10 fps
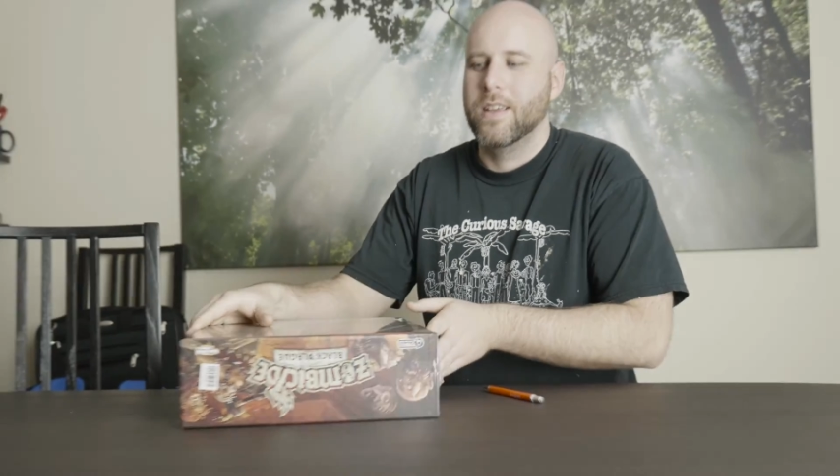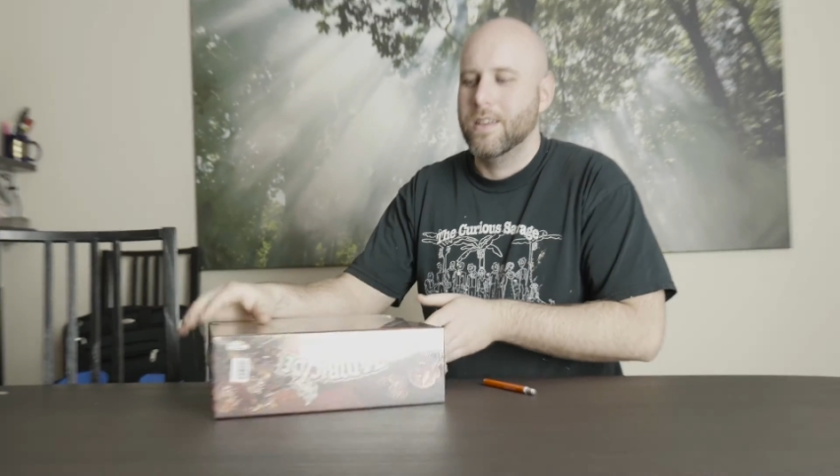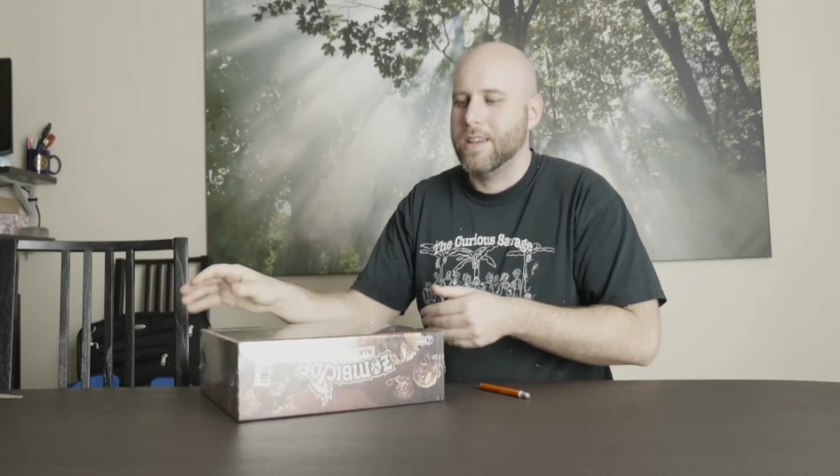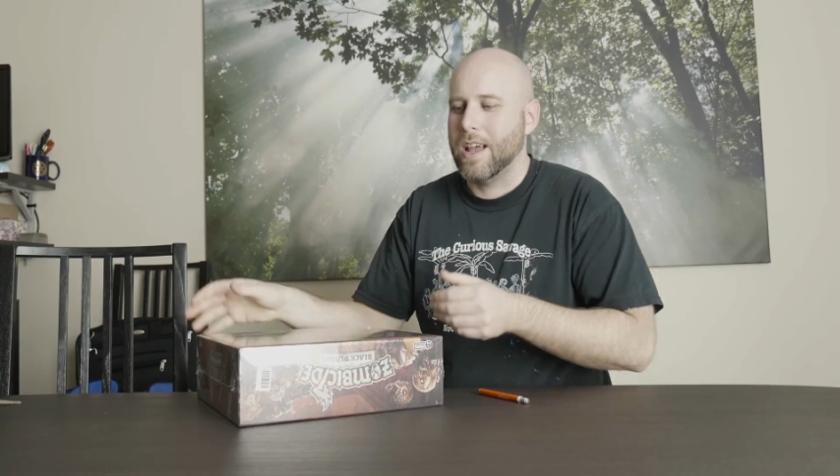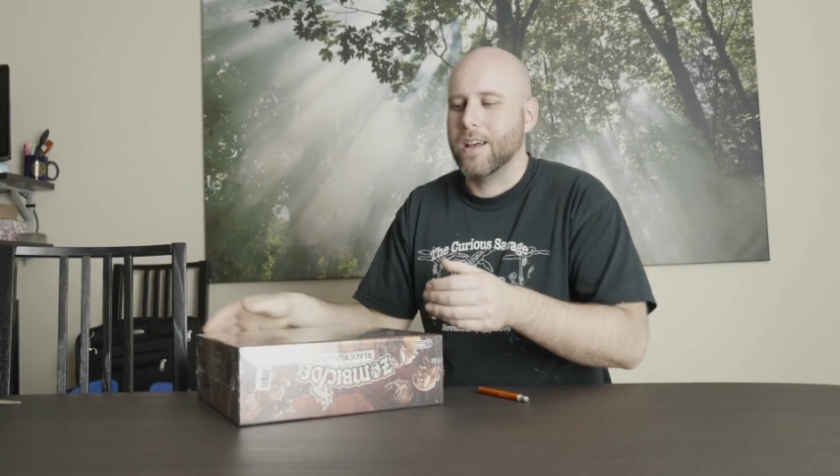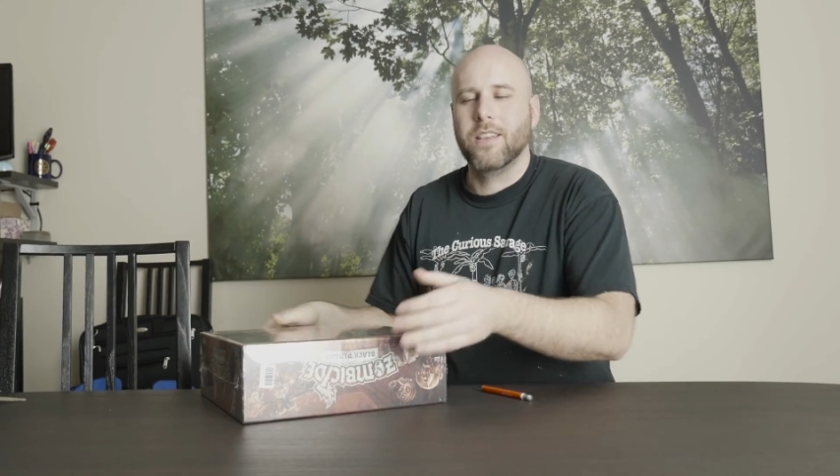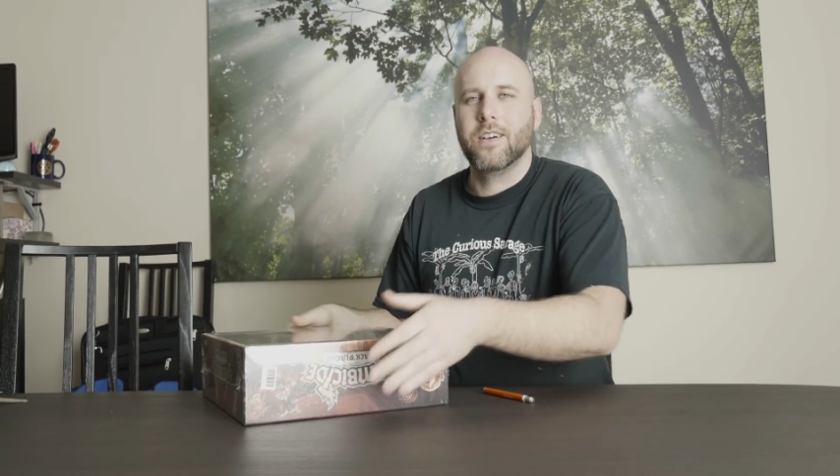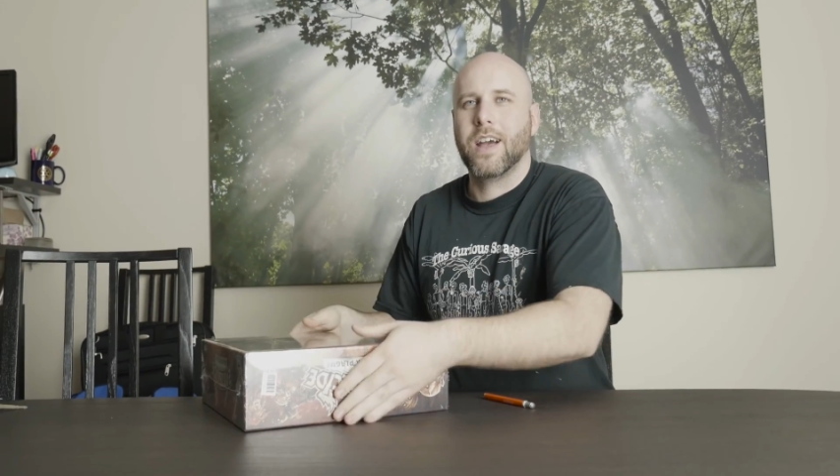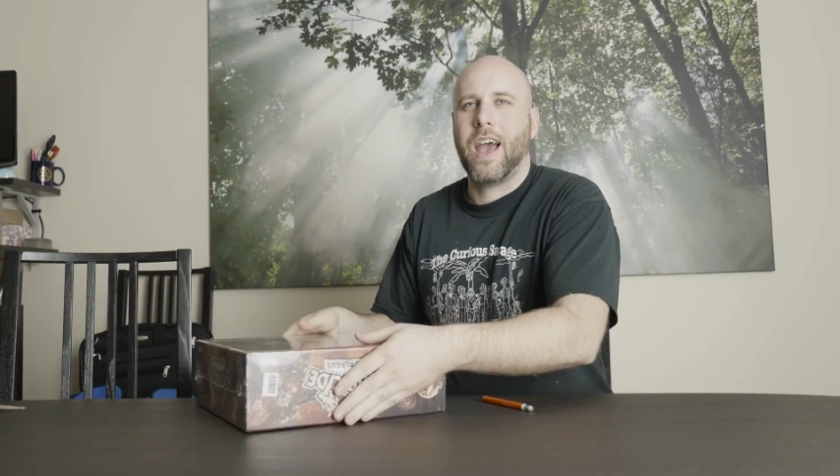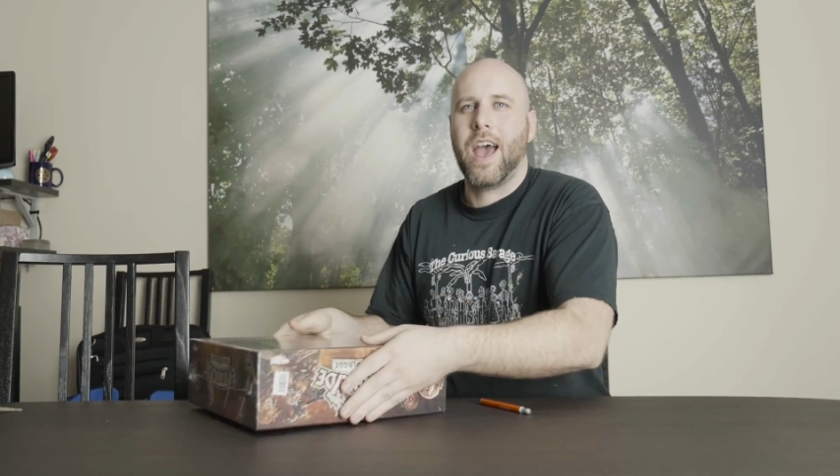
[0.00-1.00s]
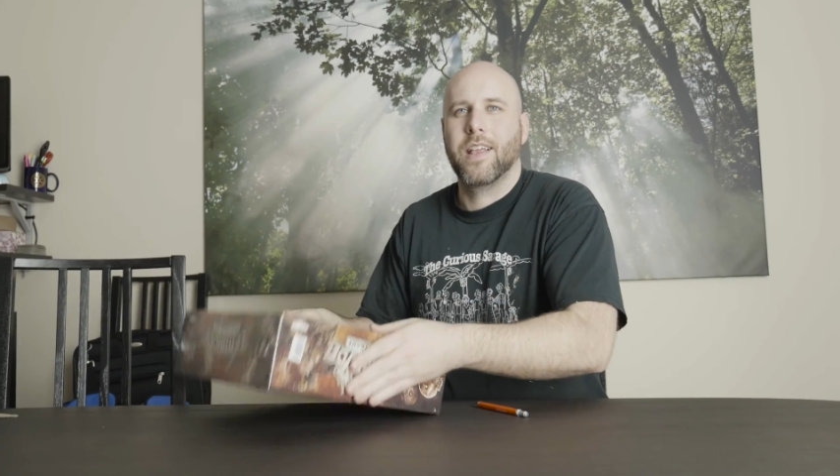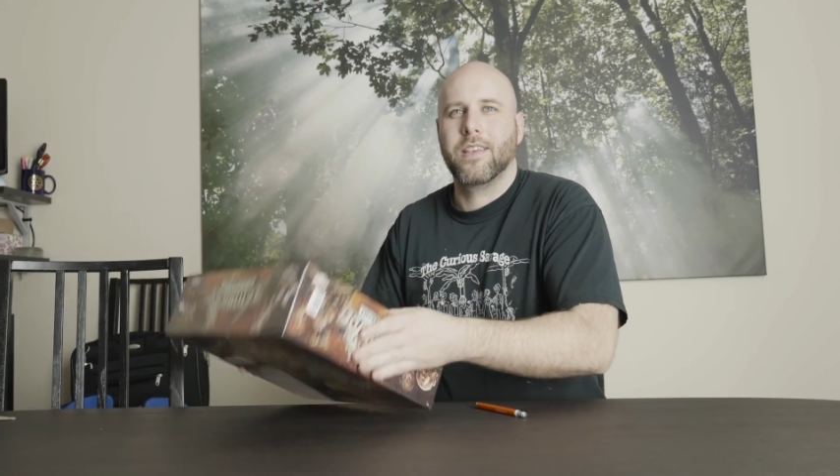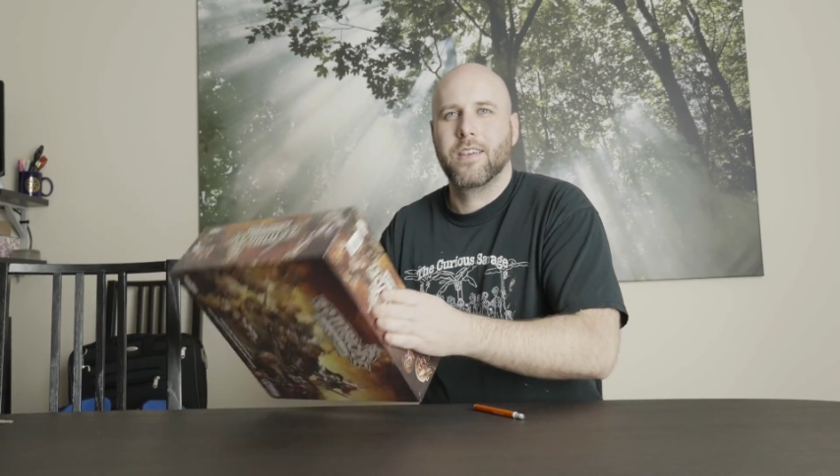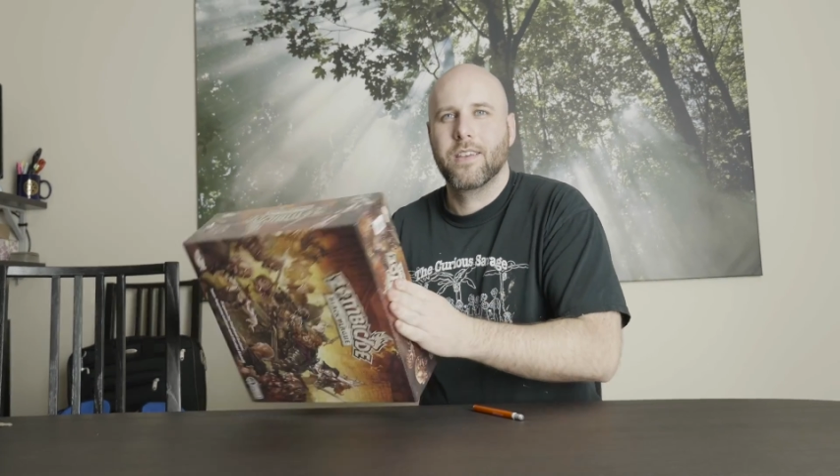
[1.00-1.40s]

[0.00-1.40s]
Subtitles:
take a look at